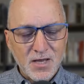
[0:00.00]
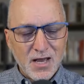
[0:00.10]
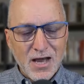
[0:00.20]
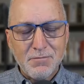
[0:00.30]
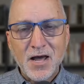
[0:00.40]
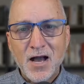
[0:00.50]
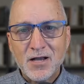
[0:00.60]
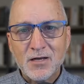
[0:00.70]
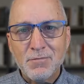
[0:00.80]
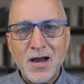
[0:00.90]
I'm not
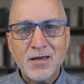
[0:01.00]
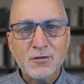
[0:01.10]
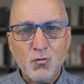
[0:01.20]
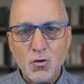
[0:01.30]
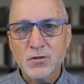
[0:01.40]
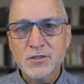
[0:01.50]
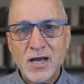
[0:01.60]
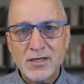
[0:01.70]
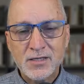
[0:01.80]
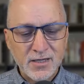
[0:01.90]
going to buy the world's
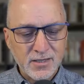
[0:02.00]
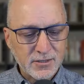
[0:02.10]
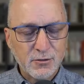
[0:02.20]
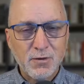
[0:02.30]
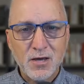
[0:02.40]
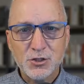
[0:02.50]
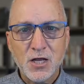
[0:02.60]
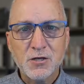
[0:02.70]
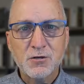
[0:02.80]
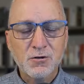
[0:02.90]
ideas about
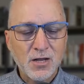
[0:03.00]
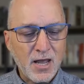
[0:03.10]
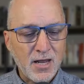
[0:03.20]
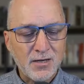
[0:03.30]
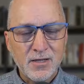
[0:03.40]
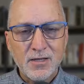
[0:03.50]
gender and